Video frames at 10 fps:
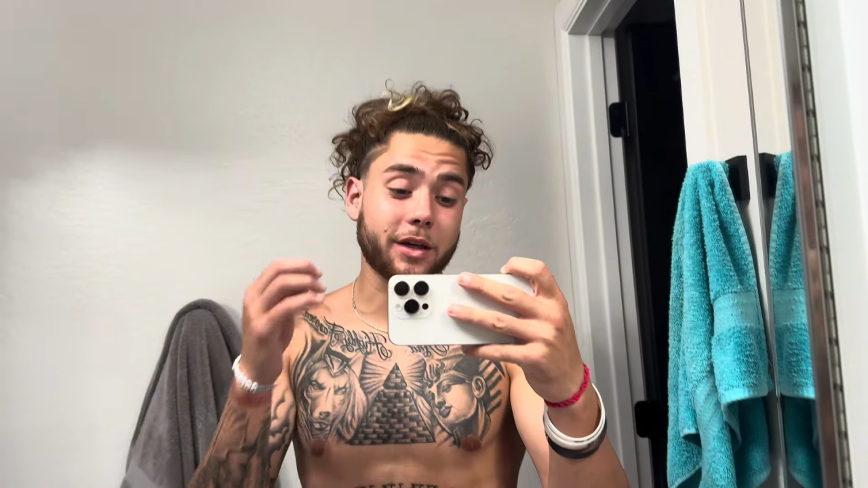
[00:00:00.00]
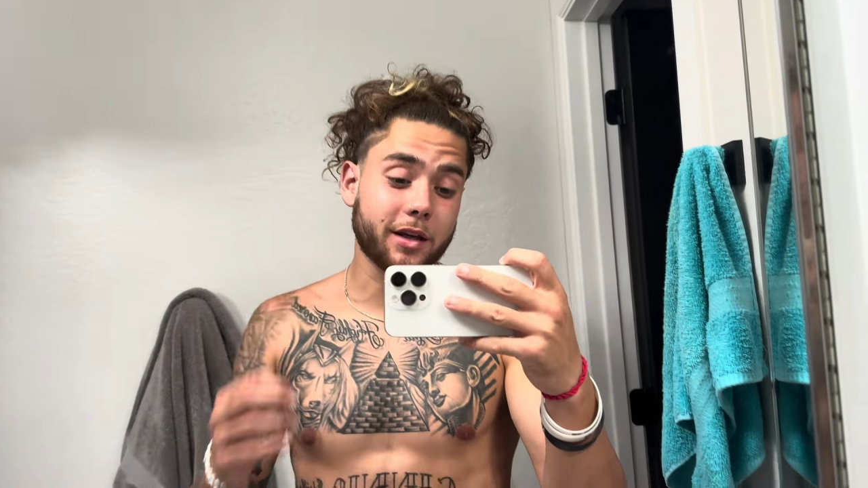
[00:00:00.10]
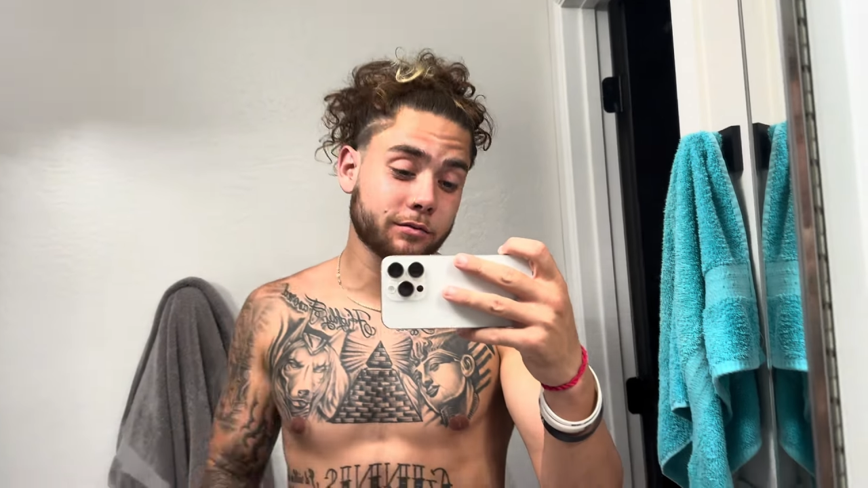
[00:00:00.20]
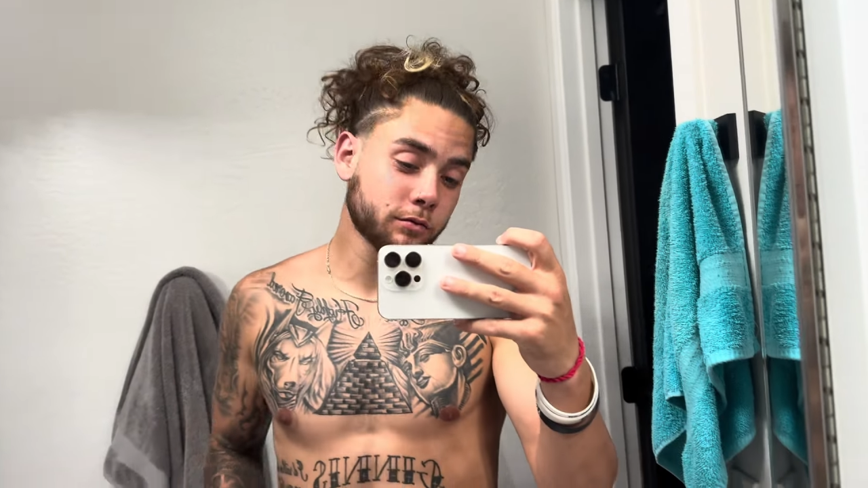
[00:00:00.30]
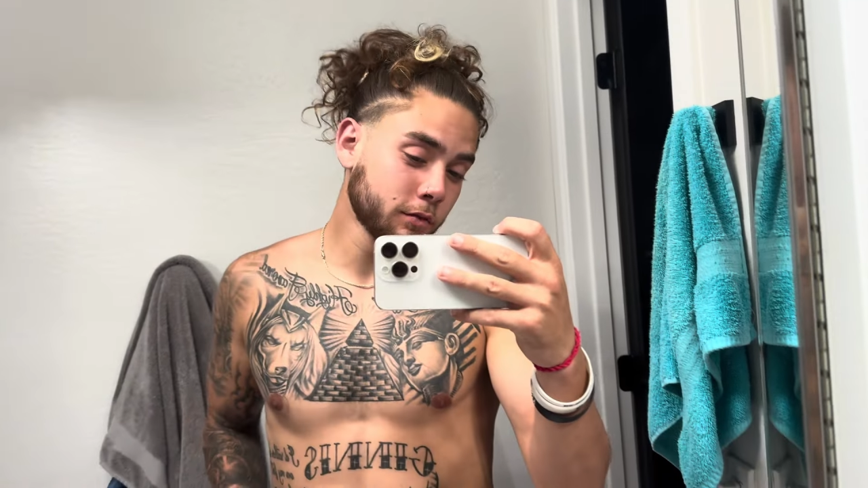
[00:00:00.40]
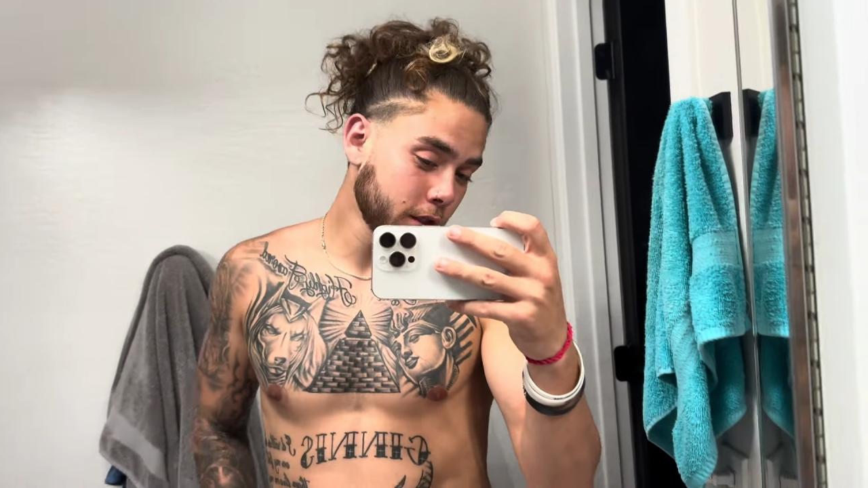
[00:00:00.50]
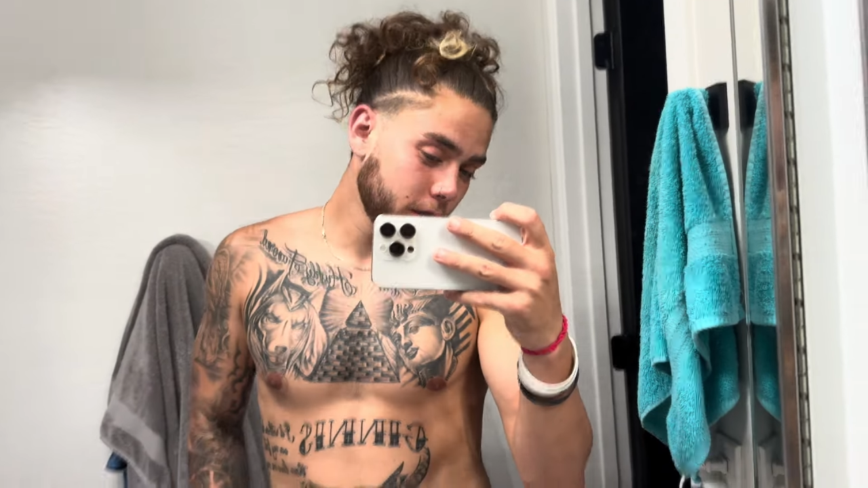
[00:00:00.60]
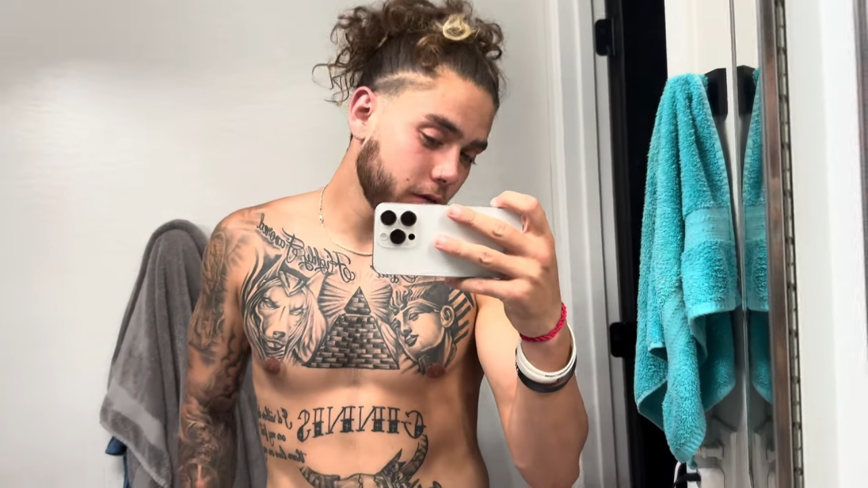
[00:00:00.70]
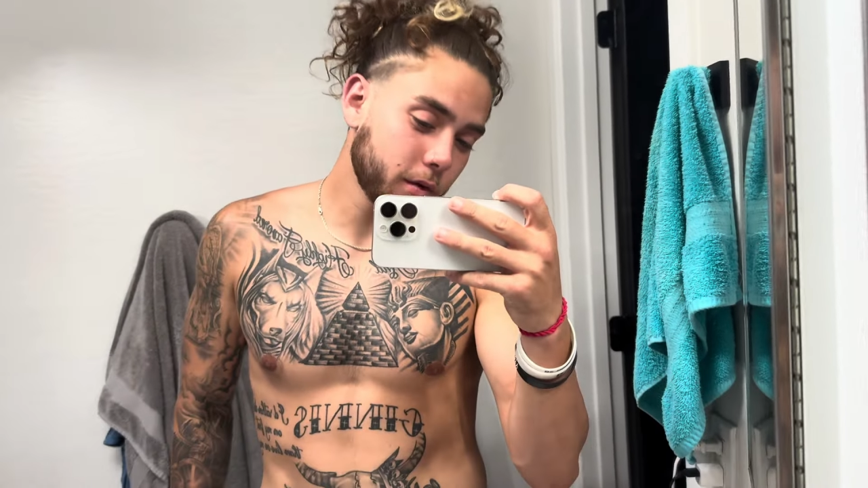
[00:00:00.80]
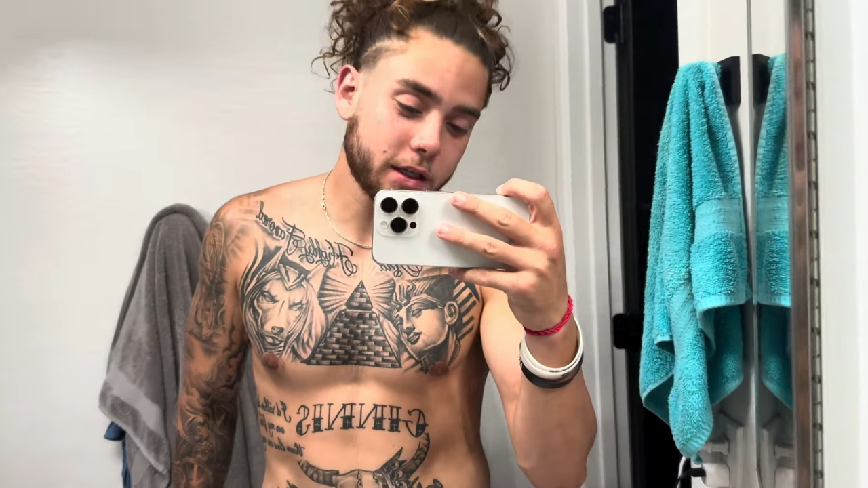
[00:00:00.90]
You
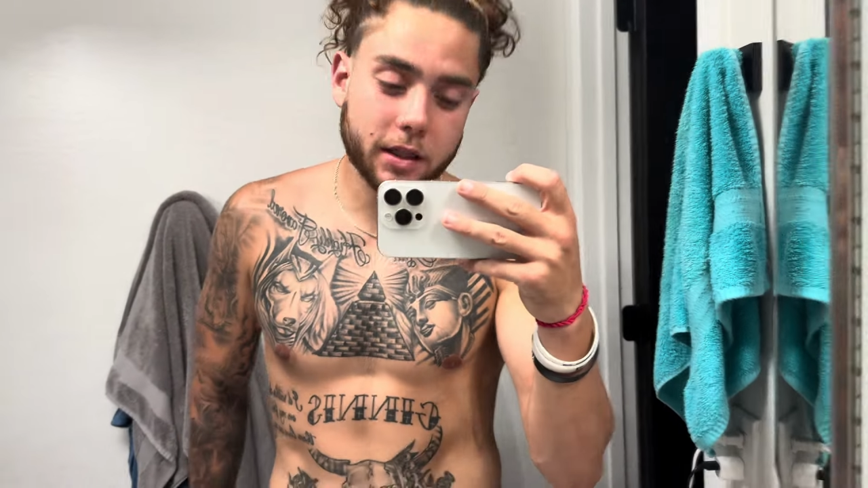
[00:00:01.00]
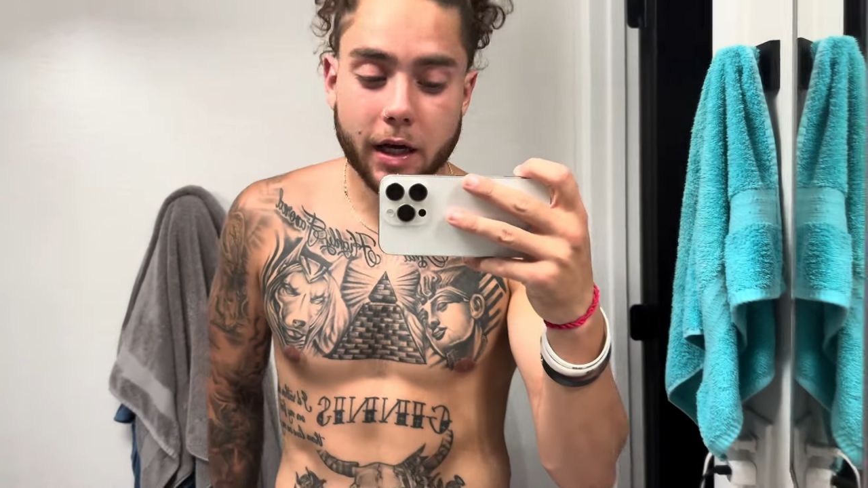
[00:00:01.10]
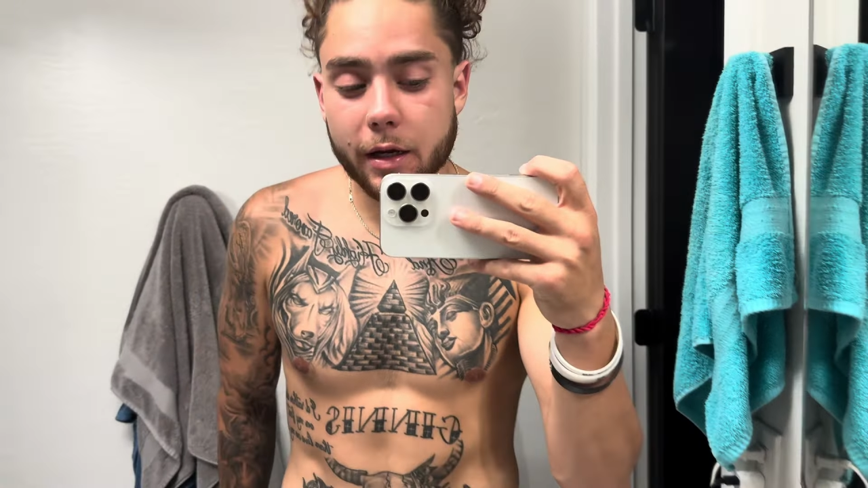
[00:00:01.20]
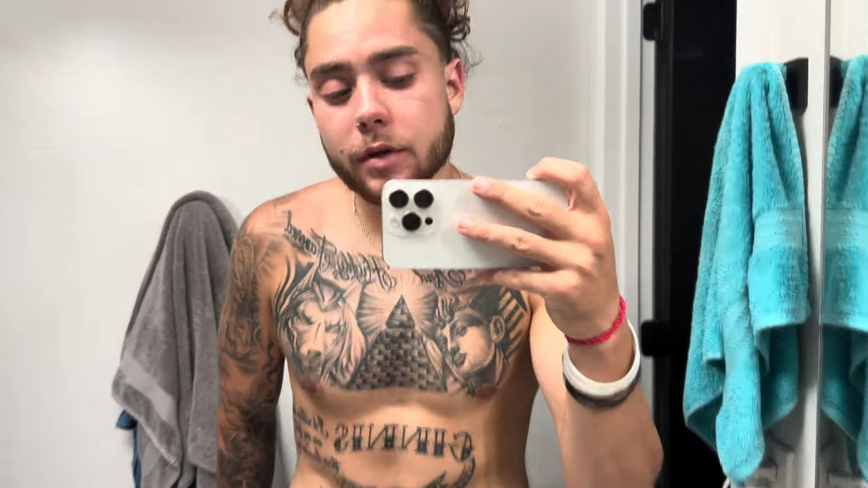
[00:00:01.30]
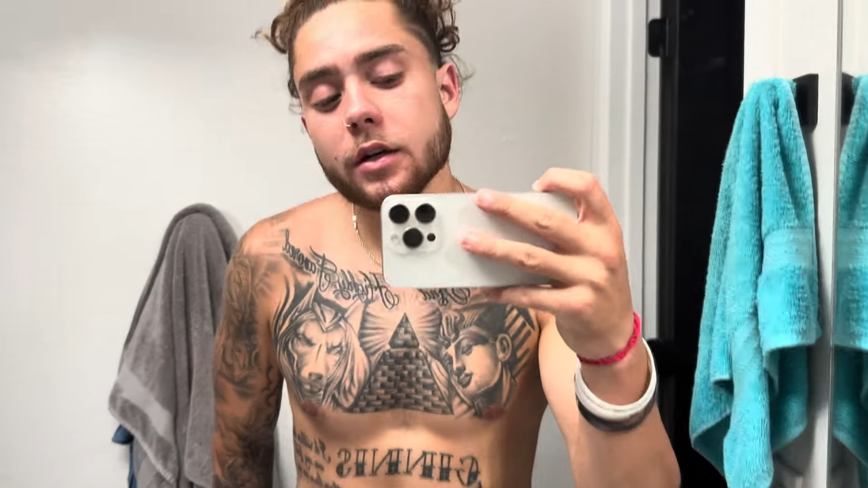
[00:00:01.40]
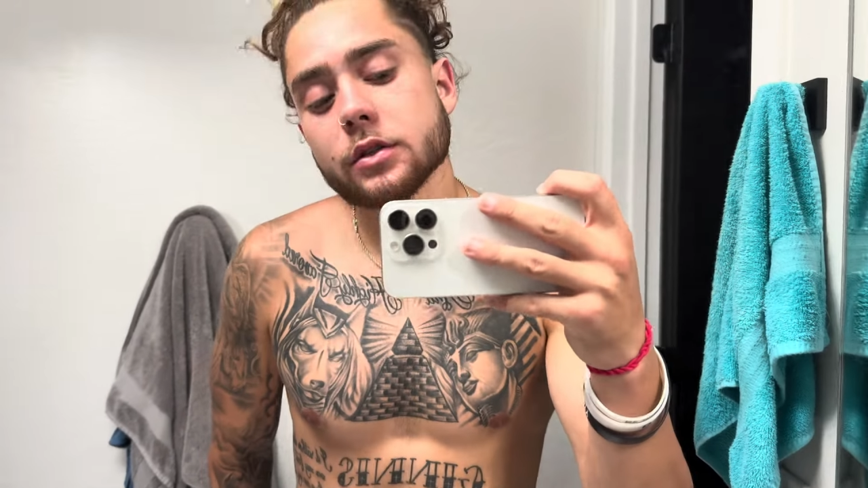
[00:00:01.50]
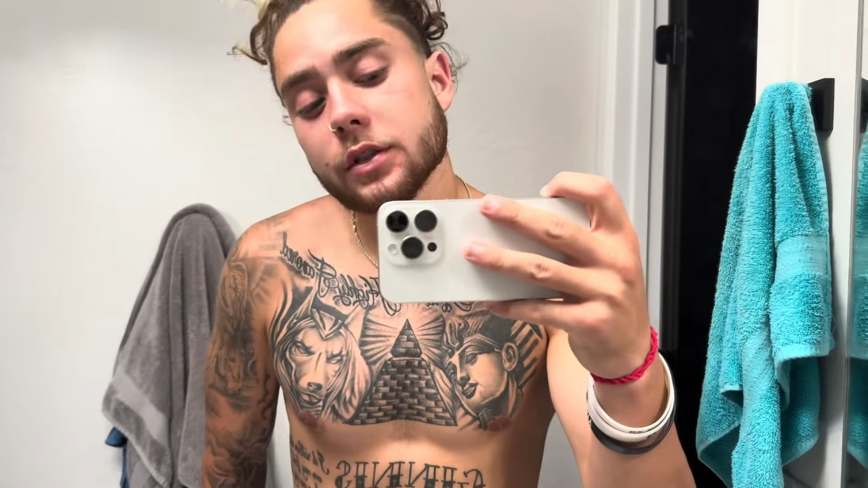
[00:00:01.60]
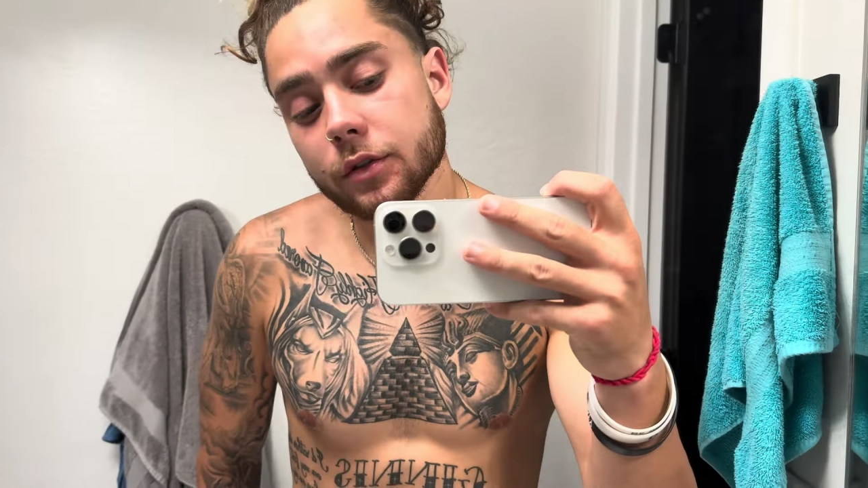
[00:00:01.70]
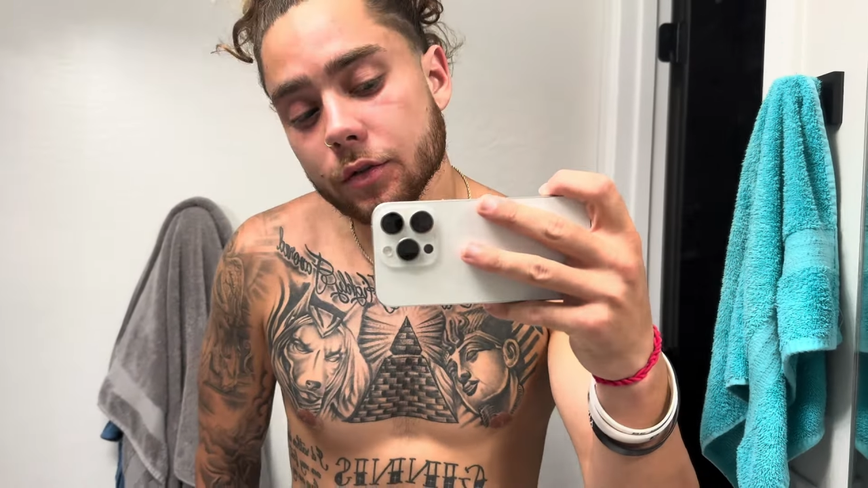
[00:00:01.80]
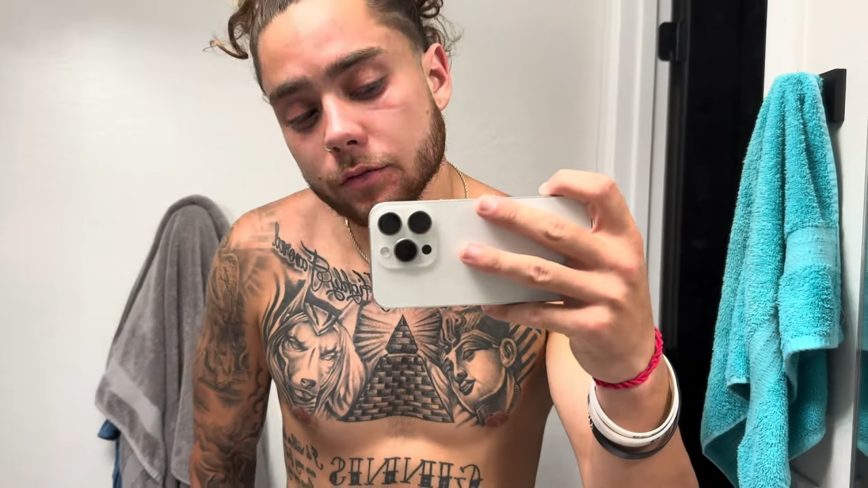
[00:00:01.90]
feel me? I did the eyebrows
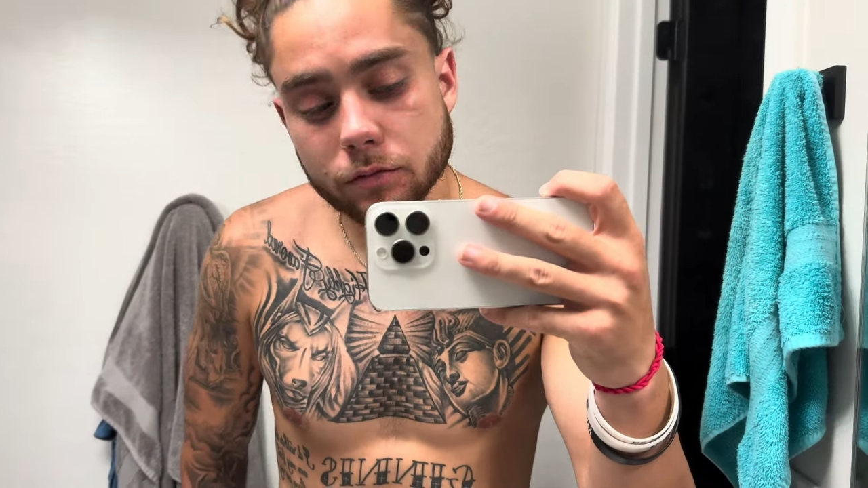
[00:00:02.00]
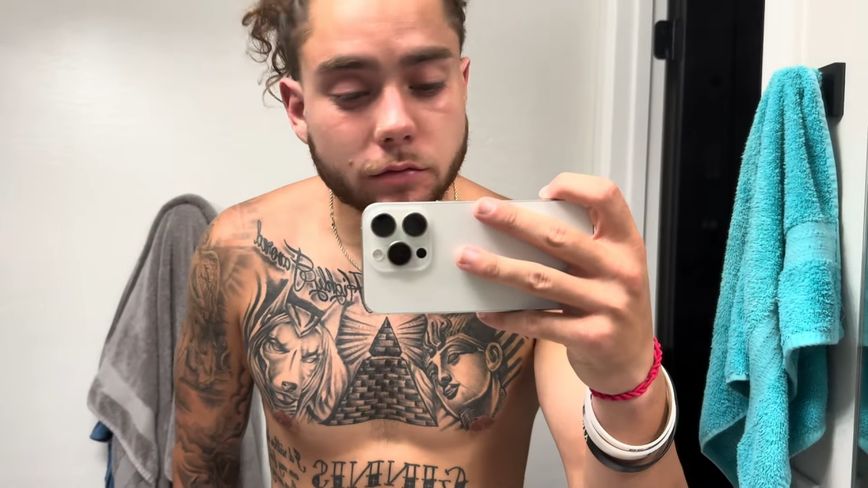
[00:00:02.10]
too.